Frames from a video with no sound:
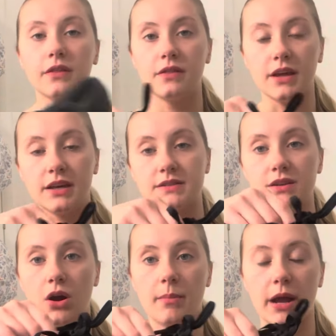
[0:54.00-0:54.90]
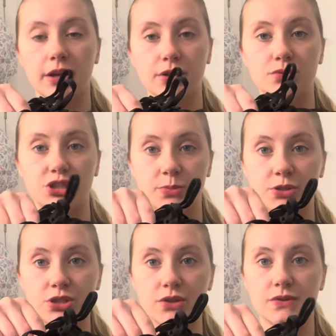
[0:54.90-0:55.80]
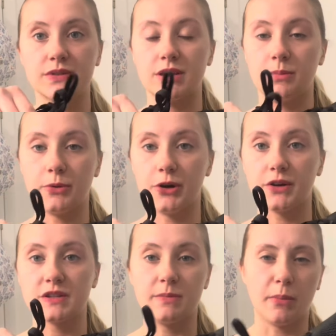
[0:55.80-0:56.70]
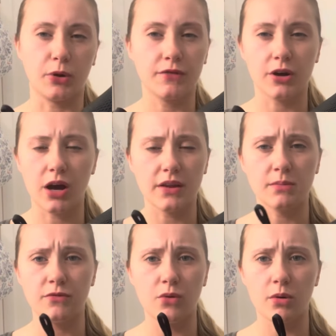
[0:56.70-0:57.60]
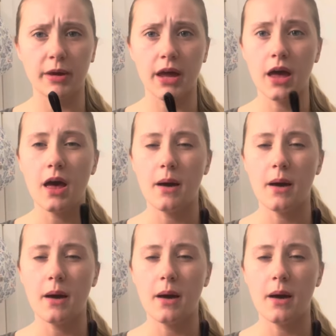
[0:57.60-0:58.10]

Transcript: These are my new gym shoes. They're Brooks. My boyfriend got them for me.